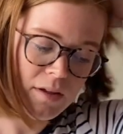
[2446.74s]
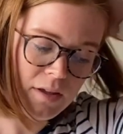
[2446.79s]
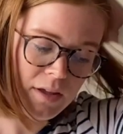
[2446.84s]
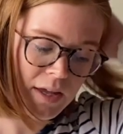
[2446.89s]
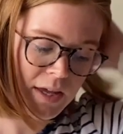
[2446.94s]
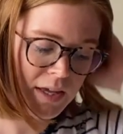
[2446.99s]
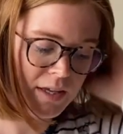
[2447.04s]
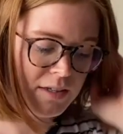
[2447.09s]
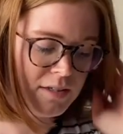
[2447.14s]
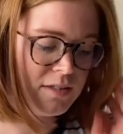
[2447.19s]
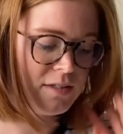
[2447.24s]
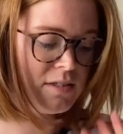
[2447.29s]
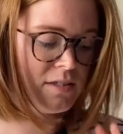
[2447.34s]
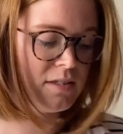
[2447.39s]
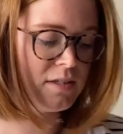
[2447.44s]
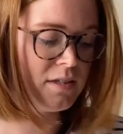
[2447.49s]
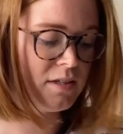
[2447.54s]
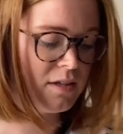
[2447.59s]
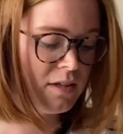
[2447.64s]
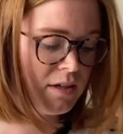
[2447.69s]
It's
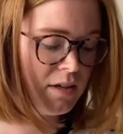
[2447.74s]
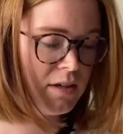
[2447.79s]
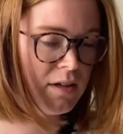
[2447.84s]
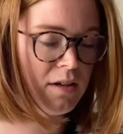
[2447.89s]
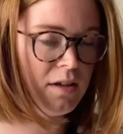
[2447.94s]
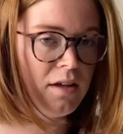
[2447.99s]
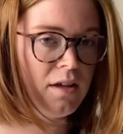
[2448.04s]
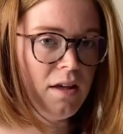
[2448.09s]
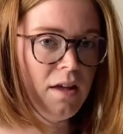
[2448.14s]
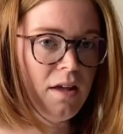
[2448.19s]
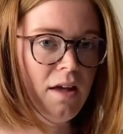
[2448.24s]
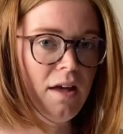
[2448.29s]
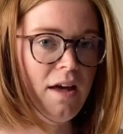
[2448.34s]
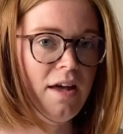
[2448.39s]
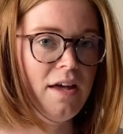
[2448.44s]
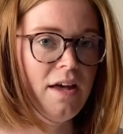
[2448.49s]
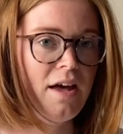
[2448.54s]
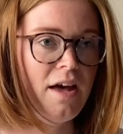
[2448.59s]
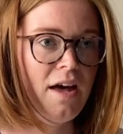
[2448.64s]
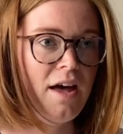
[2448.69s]

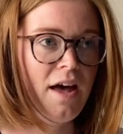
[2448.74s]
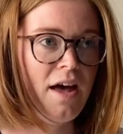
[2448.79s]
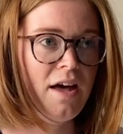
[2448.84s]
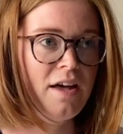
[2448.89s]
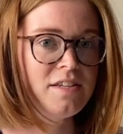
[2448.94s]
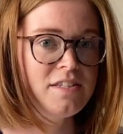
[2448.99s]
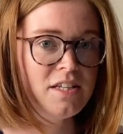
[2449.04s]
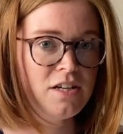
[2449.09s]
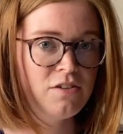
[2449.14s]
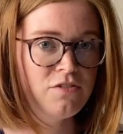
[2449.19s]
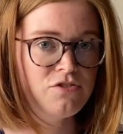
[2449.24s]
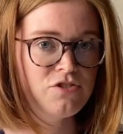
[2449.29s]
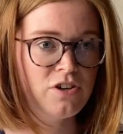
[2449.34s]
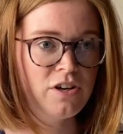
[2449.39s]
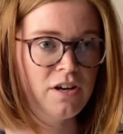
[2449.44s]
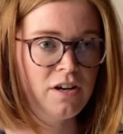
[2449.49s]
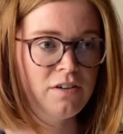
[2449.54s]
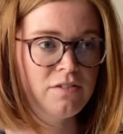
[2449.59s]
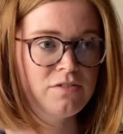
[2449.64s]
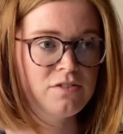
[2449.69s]
a
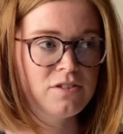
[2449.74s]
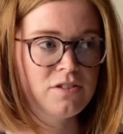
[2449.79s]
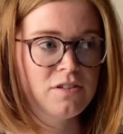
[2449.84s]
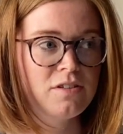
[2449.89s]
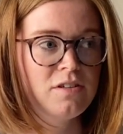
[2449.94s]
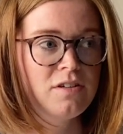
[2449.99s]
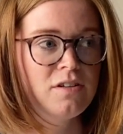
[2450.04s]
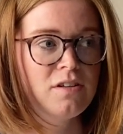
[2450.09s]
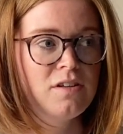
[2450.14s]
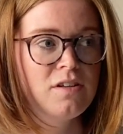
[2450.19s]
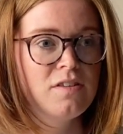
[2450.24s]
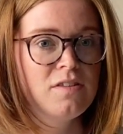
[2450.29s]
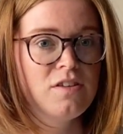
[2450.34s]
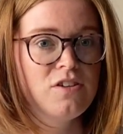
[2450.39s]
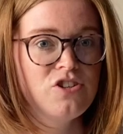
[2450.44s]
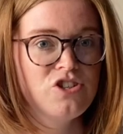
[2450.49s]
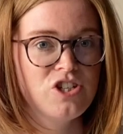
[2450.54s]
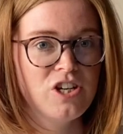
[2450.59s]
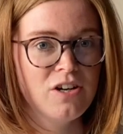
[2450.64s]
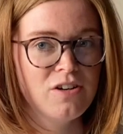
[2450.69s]
self-draft that's
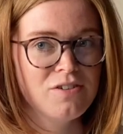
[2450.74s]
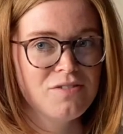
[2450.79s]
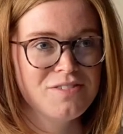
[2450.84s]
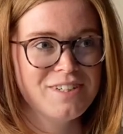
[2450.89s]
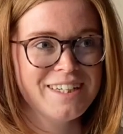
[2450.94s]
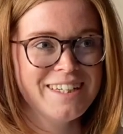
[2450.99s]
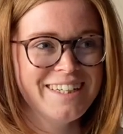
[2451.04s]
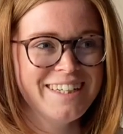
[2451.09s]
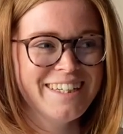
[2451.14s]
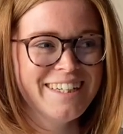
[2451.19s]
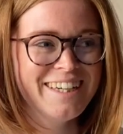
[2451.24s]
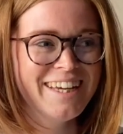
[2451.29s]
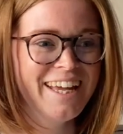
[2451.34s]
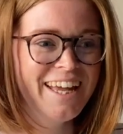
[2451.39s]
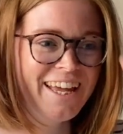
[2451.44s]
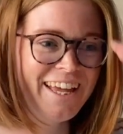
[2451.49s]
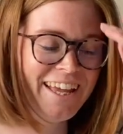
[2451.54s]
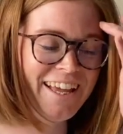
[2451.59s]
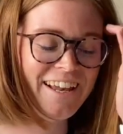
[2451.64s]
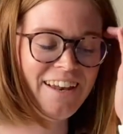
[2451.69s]
shelved
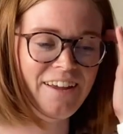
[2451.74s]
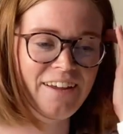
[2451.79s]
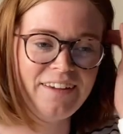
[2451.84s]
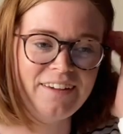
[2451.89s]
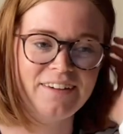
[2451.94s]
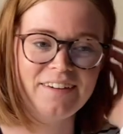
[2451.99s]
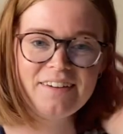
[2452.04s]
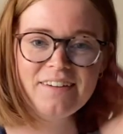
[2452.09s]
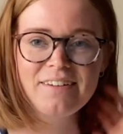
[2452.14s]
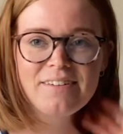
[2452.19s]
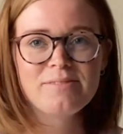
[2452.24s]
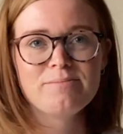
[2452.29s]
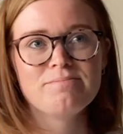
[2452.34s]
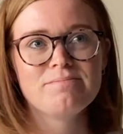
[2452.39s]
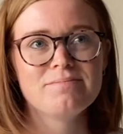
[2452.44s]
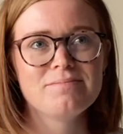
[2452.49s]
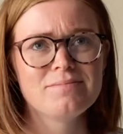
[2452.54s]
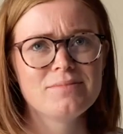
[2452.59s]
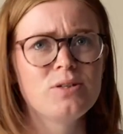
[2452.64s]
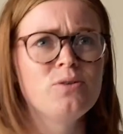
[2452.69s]
like
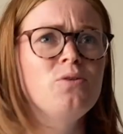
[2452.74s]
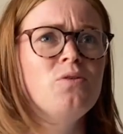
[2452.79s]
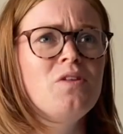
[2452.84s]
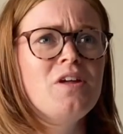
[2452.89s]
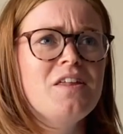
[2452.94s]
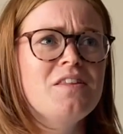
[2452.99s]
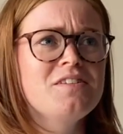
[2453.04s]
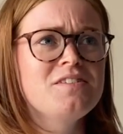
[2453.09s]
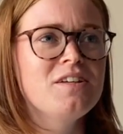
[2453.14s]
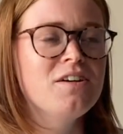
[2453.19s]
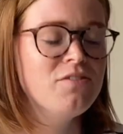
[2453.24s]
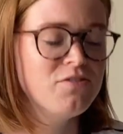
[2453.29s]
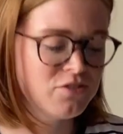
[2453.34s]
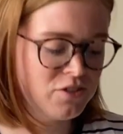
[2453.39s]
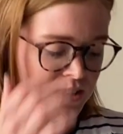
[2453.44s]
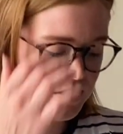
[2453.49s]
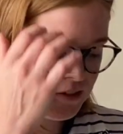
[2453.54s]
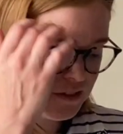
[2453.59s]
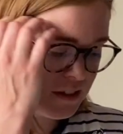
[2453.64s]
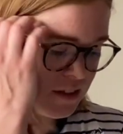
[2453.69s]
all the other
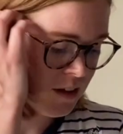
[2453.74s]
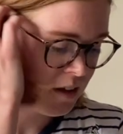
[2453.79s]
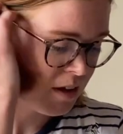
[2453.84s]
self-drafts,